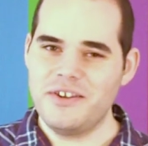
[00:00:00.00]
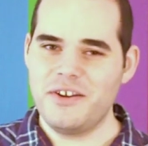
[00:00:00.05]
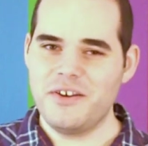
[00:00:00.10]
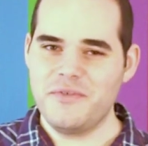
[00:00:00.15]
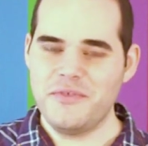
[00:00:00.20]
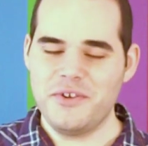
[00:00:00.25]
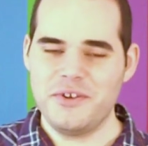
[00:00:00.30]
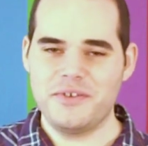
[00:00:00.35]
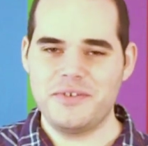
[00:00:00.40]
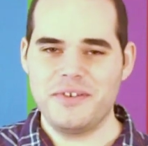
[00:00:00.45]

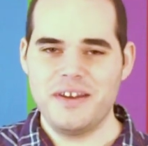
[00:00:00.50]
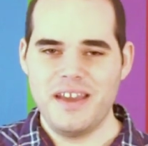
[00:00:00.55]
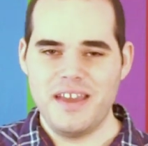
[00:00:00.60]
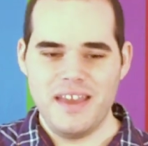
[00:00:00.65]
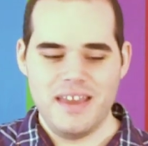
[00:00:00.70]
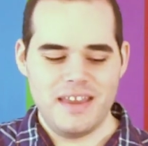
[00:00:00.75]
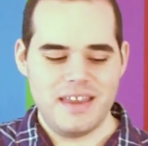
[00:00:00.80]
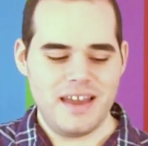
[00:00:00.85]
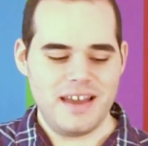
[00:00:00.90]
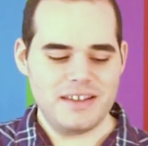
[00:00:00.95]
if you've
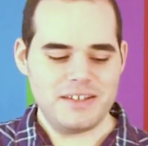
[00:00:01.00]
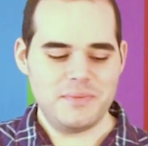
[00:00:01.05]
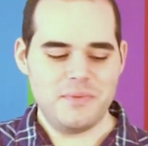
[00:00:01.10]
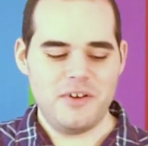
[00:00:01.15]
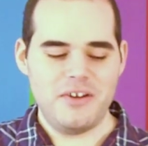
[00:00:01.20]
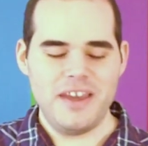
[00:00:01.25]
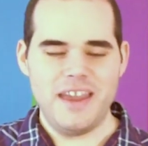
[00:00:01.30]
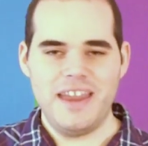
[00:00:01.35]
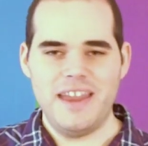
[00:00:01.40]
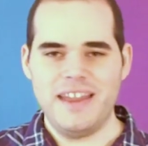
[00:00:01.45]
got
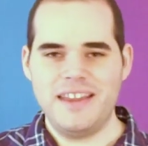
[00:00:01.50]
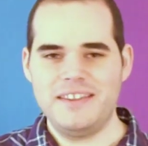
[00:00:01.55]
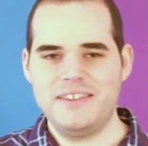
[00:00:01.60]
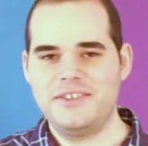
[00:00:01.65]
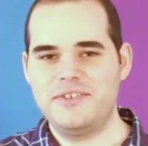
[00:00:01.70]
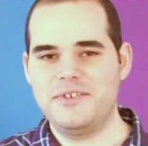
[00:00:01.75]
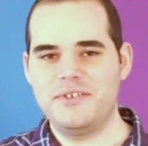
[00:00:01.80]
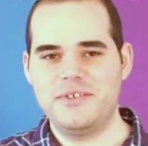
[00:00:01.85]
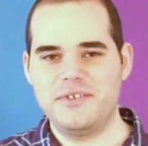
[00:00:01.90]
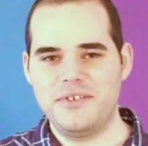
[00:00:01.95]
small
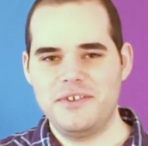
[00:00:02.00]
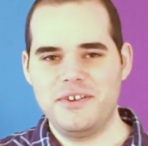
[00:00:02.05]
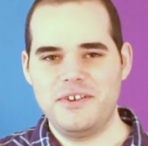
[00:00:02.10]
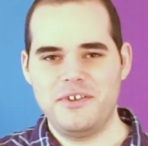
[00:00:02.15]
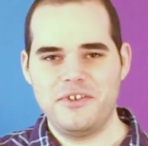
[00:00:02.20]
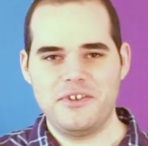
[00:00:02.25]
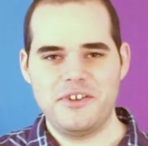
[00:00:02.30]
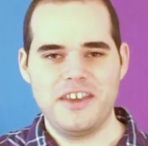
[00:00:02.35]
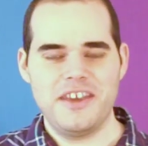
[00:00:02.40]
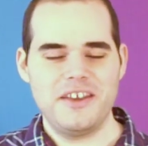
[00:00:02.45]
hands, or
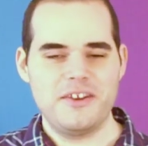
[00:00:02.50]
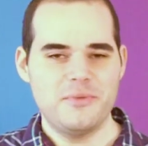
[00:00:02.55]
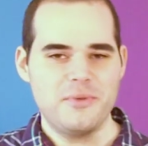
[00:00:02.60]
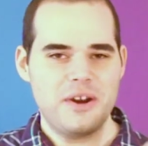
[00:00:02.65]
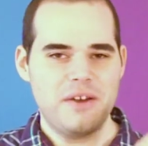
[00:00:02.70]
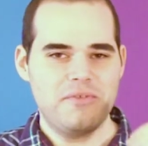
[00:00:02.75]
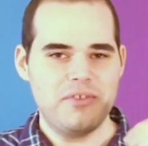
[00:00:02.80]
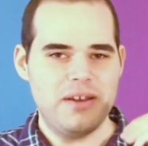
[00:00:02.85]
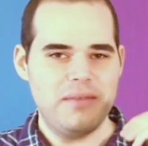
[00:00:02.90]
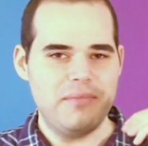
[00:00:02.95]
you're a kid or
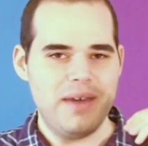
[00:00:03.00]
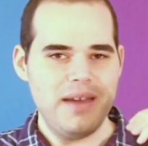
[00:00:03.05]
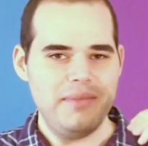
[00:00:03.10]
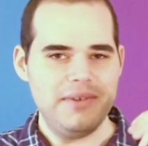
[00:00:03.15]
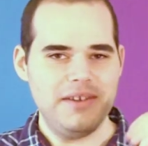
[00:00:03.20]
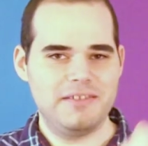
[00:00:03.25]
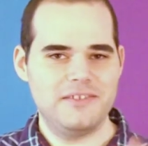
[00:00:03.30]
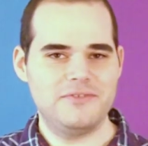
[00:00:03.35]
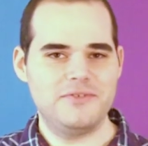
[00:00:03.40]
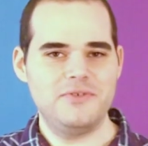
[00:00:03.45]
whatever, it
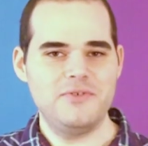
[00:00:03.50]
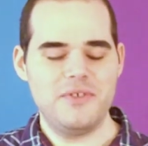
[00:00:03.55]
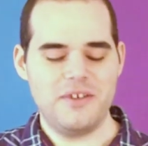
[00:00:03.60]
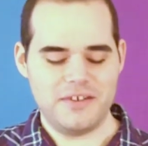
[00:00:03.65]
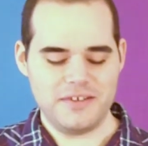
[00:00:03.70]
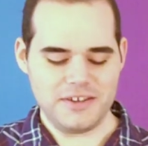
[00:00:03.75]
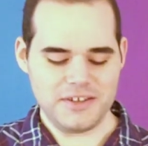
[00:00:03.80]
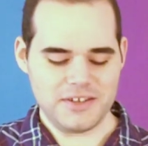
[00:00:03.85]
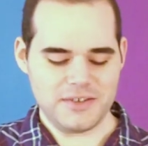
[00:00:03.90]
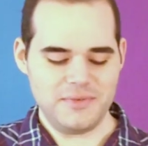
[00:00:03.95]
might be a little too
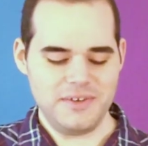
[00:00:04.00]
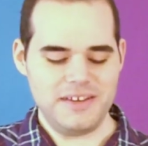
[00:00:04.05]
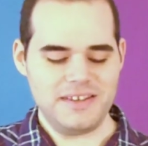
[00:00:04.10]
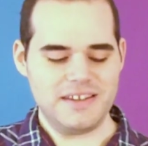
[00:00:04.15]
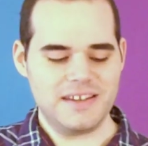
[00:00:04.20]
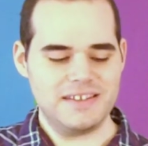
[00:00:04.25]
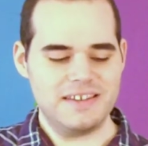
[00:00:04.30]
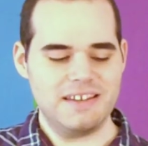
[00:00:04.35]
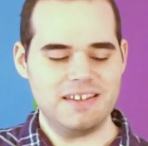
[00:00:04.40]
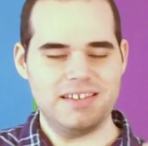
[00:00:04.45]
hard to
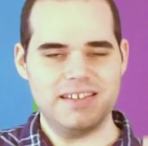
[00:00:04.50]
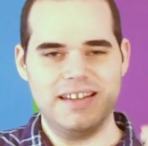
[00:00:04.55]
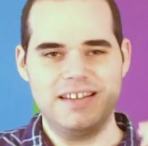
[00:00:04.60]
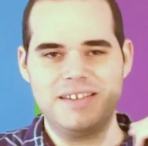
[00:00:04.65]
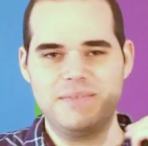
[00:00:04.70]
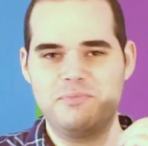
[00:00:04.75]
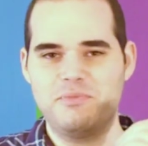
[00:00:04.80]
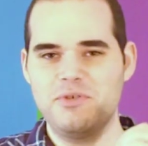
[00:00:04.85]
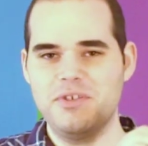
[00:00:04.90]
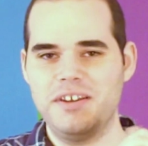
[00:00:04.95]
squeeze because
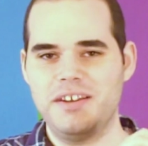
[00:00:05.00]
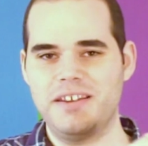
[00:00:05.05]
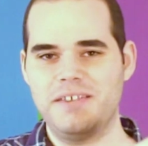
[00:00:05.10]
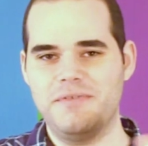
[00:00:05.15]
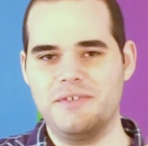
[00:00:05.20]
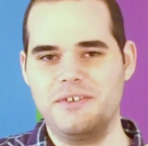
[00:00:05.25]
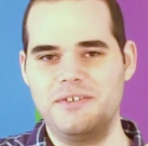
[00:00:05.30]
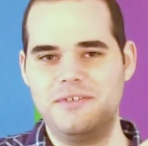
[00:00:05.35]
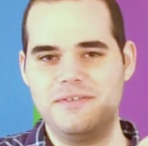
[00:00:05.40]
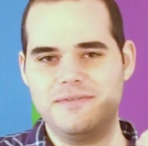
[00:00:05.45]
it's pretty
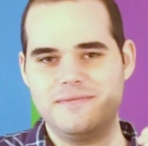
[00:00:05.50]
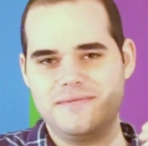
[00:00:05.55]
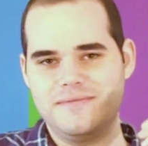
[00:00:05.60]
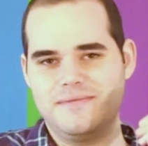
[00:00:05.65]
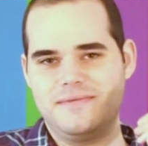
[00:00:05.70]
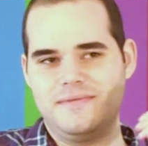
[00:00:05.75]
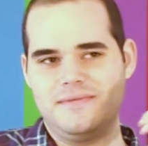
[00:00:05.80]
difficult.